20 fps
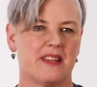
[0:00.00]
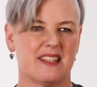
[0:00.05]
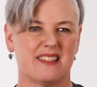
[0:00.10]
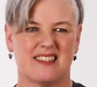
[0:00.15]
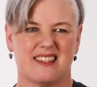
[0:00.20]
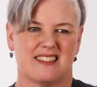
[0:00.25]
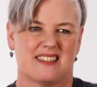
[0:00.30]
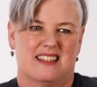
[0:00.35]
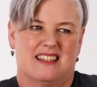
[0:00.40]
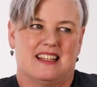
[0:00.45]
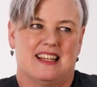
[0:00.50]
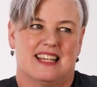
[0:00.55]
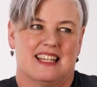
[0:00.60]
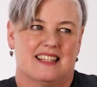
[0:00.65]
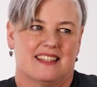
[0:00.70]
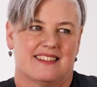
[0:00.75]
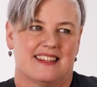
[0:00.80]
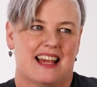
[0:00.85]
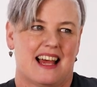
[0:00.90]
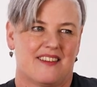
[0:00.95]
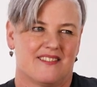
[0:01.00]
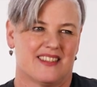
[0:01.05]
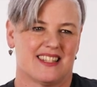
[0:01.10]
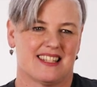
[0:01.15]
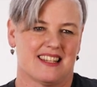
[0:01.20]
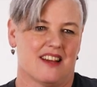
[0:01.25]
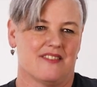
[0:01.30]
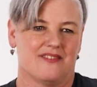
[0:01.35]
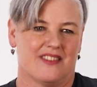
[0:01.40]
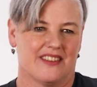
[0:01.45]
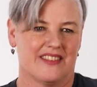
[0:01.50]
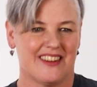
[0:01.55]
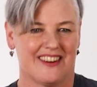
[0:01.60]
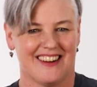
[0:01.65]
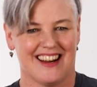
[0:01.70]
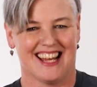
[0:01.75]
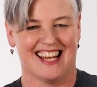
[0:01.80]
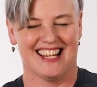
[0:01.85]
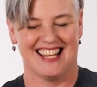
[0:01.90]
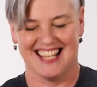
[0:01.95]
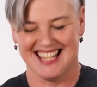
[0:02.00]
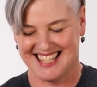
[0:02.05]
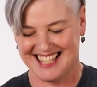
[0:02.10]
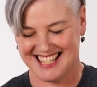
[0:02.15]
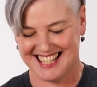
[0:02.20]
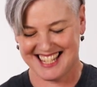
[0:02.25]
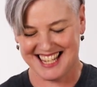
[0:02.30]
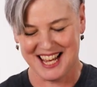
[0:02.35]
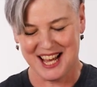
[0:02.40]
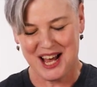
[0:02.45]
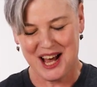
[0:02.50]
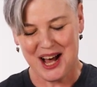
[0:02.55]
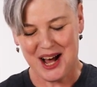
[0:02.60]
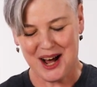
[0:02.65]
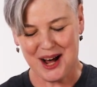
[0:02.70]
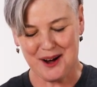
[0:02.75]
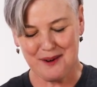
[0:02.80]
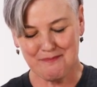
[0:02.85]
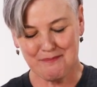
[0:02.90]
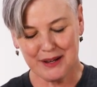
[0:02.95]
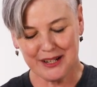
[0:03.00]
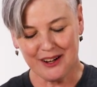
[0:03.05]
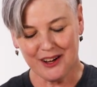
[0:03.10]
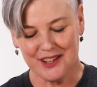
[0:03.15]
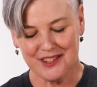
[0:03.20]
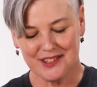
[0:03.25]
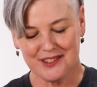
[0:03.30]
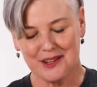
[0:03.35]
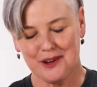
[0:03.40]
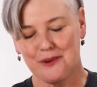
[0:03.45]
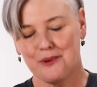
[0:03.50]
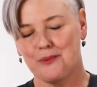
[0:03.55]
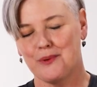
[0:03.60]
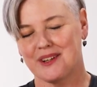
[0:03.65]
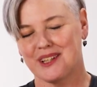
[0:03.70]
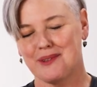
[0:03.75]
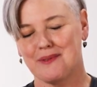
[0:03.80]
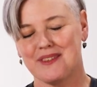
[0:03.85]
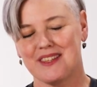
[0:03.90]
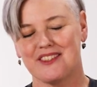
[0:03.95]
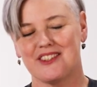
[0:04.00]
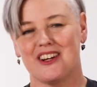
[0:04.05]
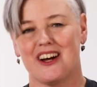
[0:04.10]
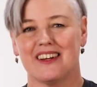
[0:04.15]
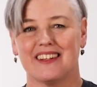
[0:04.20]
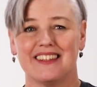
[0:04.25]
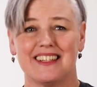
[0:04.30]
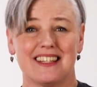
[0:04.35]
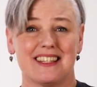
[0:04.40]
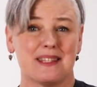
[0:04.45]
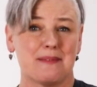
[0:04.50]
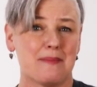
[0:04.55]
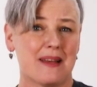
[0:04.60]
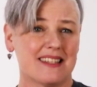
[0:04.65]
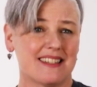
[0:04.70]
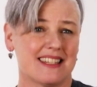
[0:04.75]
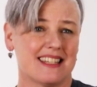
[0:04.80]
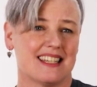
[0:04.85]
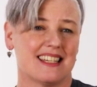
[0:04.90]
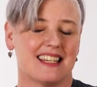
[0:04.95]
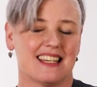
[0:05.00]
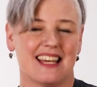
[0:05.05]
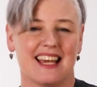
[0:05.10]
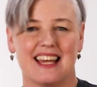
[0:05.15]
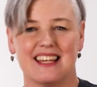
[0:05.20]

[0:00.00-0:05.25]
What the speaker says: that doesn't like to have stuff on their hands, but also working with chocolate is messy